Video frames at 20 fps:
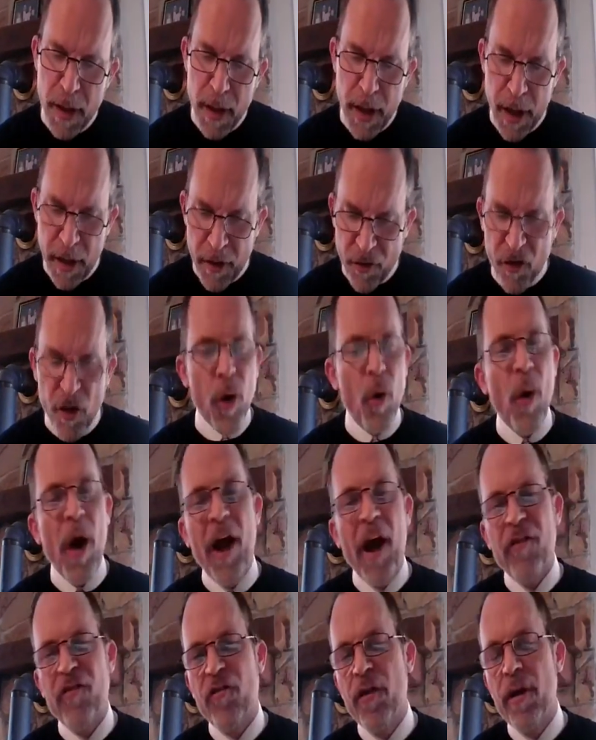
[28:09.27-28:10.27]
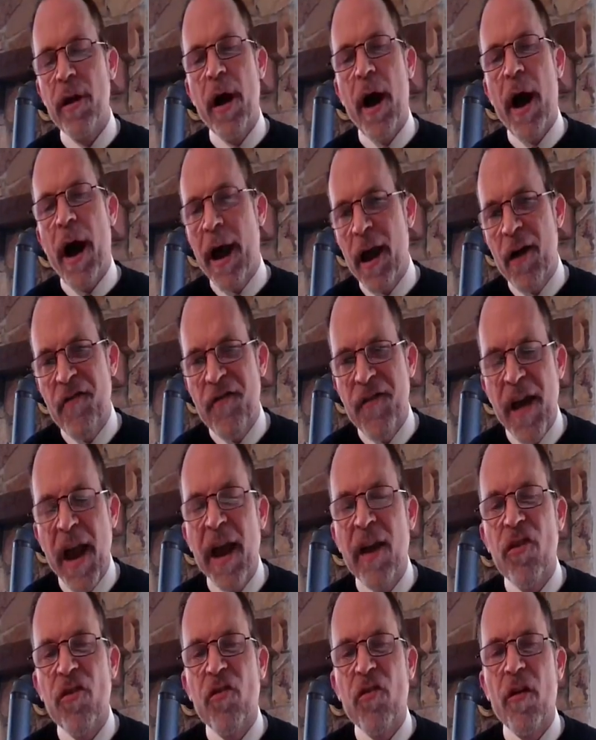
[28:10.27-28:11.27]
It is a question I have
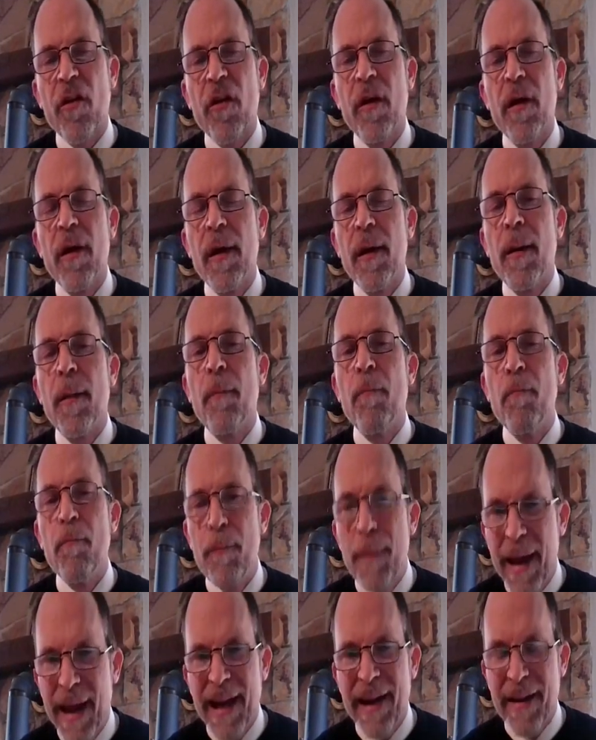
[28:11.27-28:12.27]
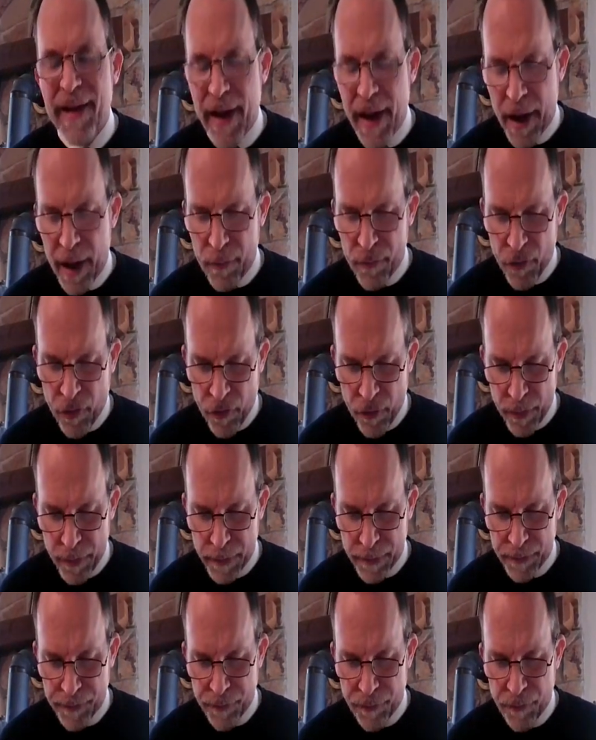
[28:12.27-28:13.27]
faced many times.
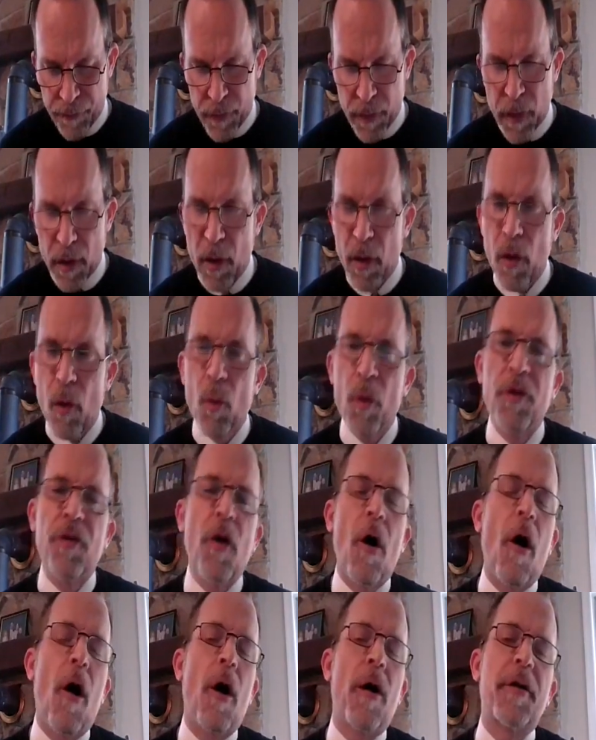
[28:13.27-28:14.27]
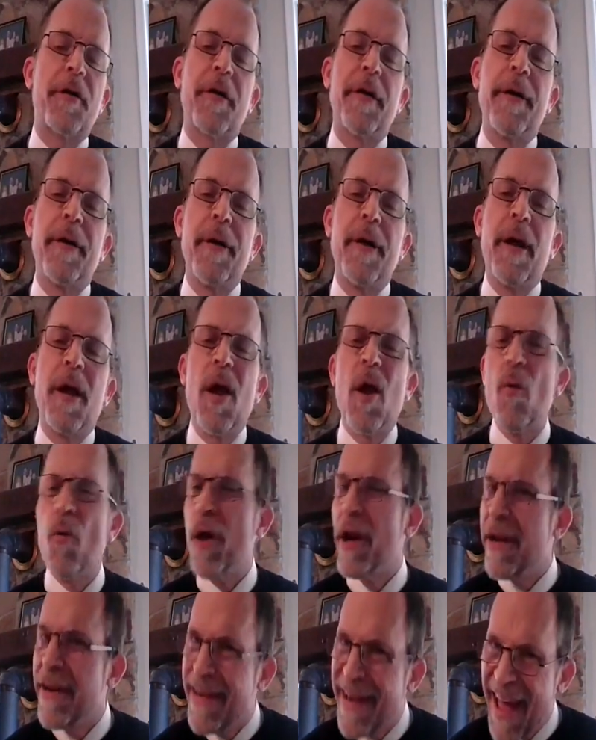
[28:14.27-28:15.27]
We talked.
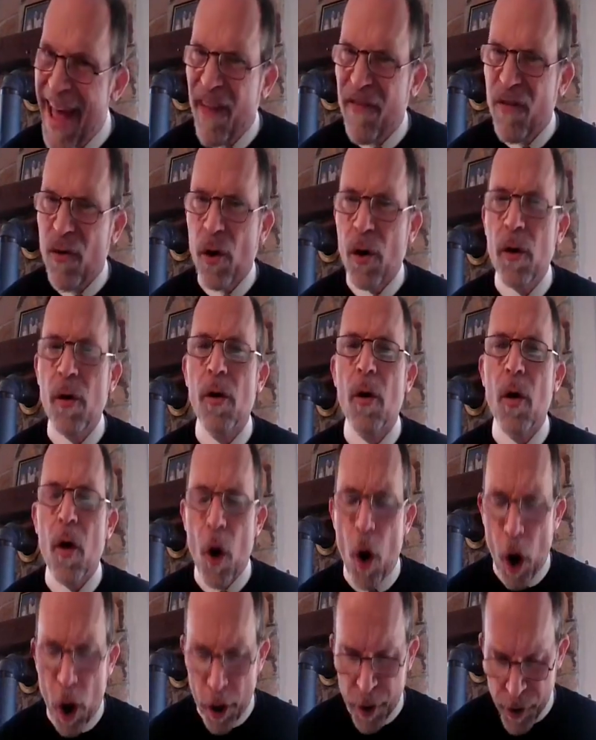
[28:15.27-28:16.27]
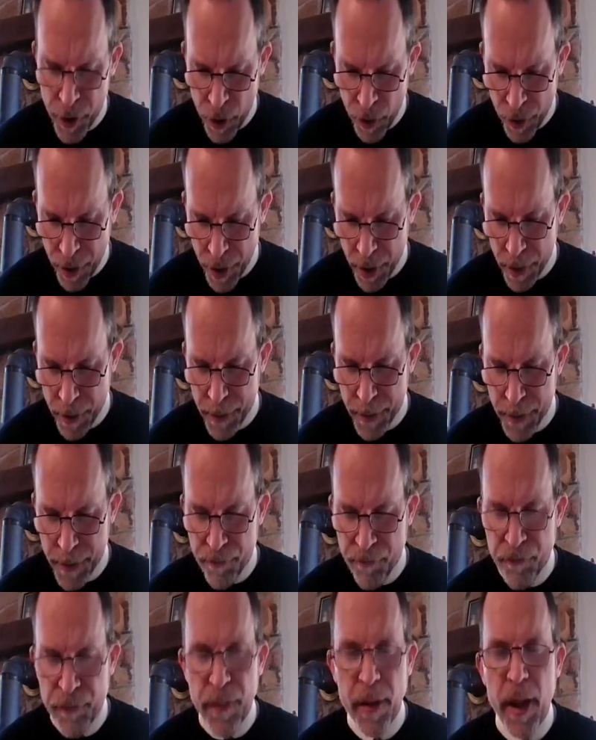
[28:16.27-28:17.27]
We never argued.
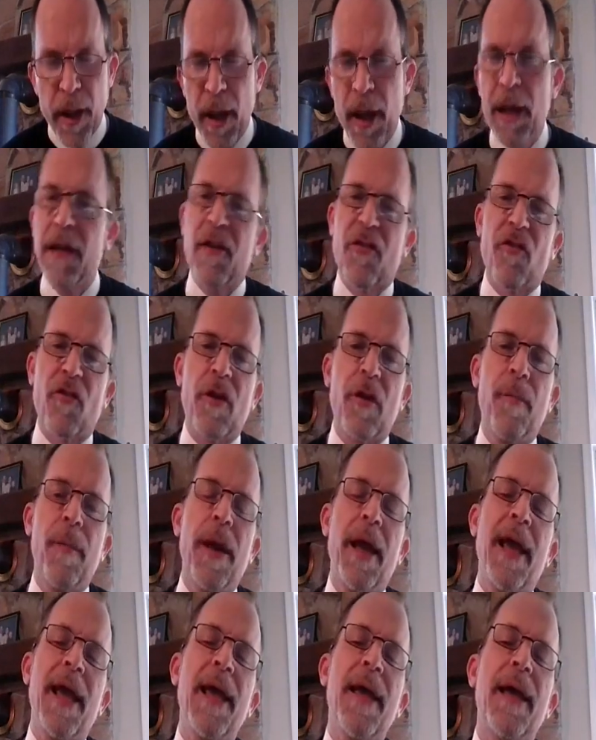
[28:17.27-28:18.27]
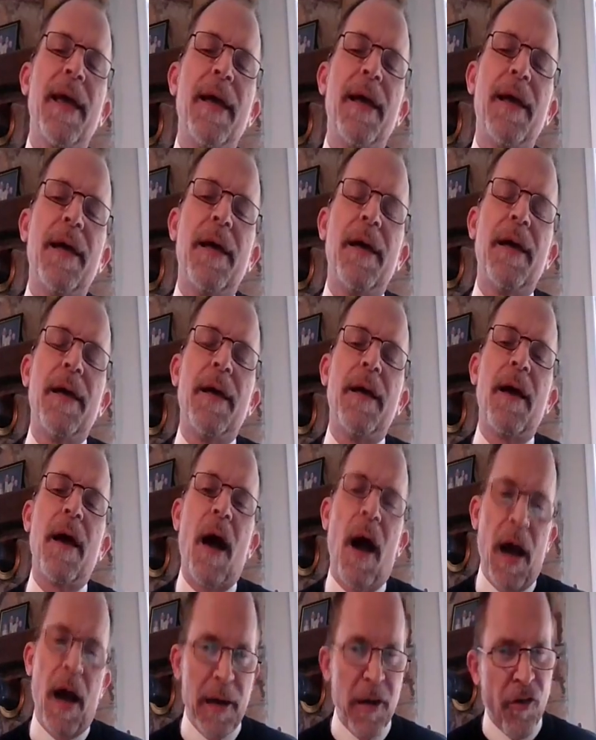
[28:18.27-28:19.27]
He listened to me.
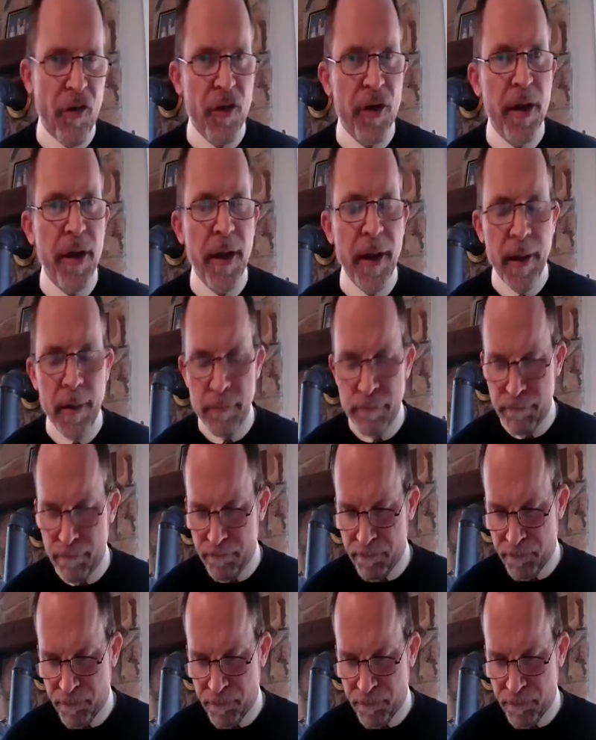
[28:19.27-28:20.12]
I listened to him.